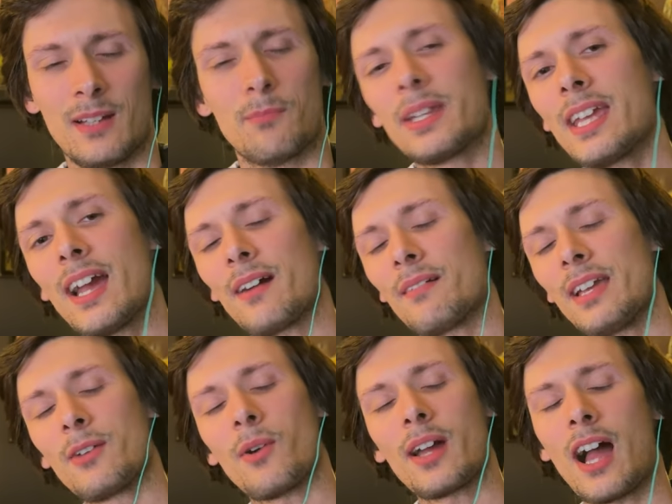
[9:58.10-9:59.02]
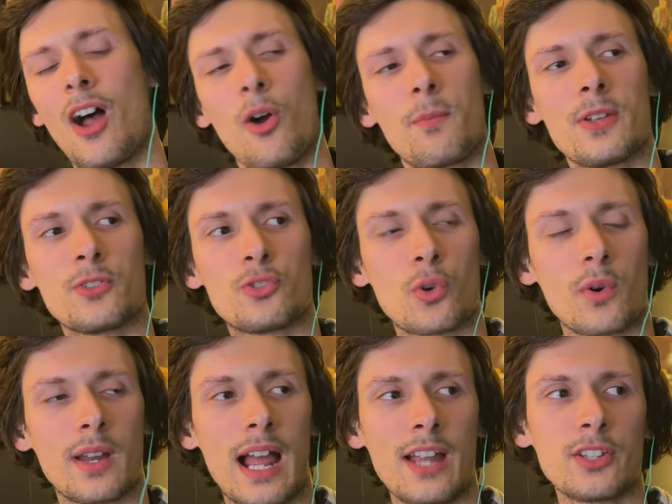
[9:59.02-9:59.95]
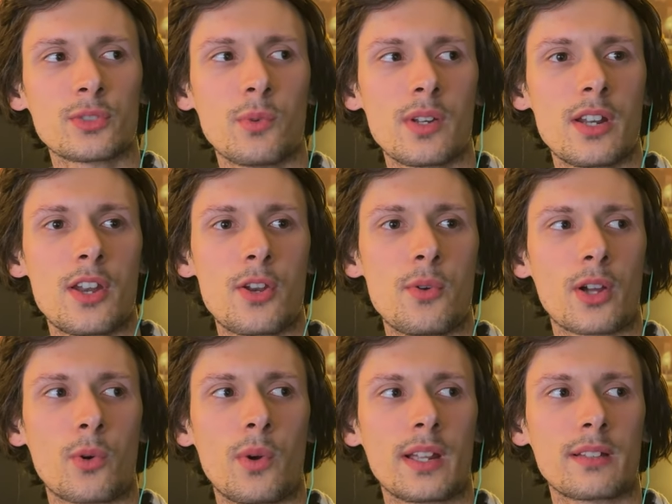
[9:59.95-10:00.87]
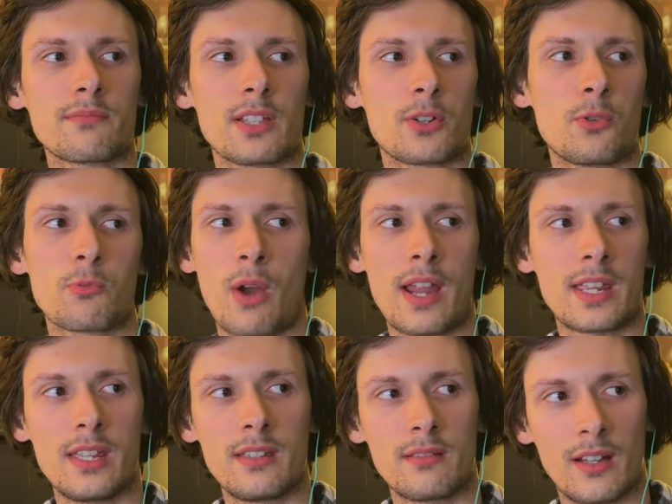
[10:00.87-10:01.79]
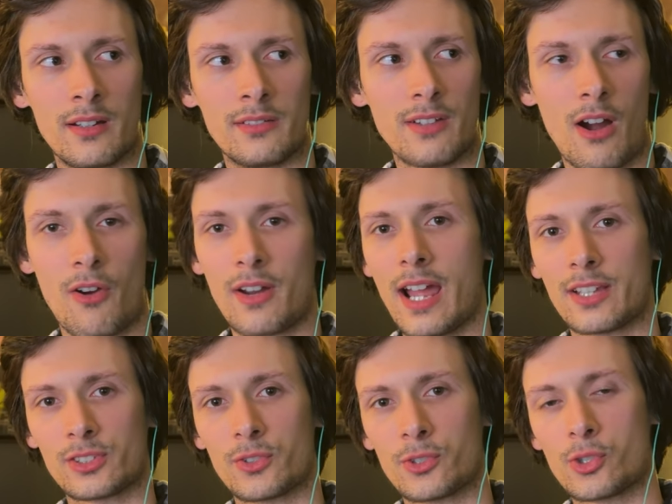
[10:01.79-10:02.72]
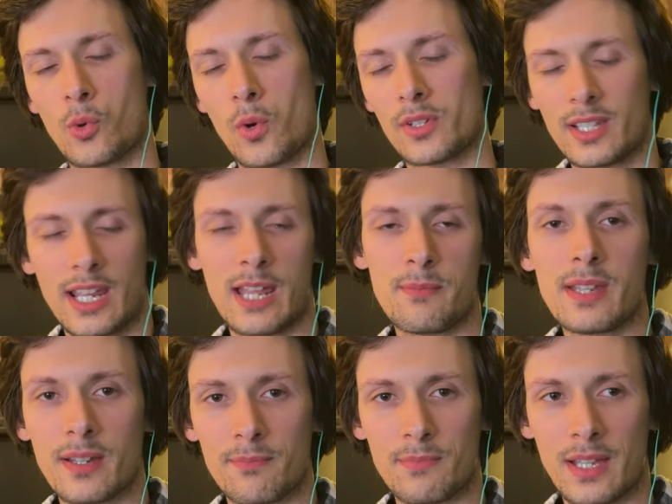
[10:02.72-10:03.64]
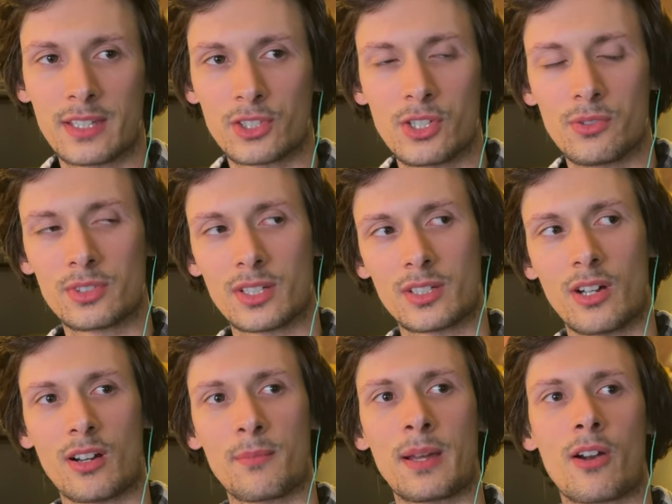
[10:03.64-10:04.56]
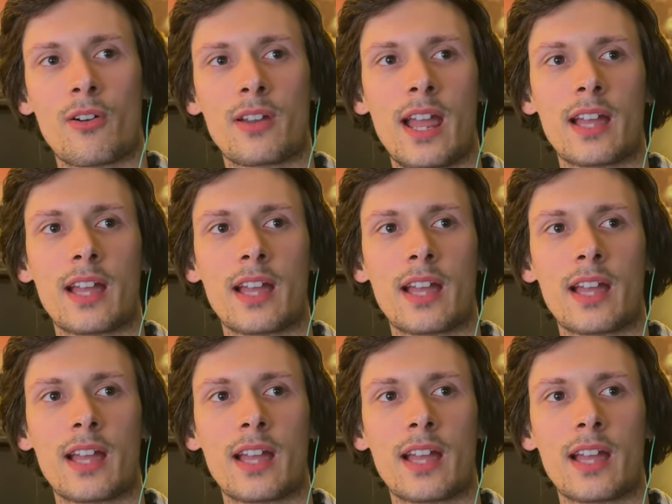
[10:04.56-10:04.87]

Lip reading: But yeah, anyway, I hope you enjoyed. I just wanted to do a quick little ranking of Ari Aster shorts. It gave me an excuse to talk about Ari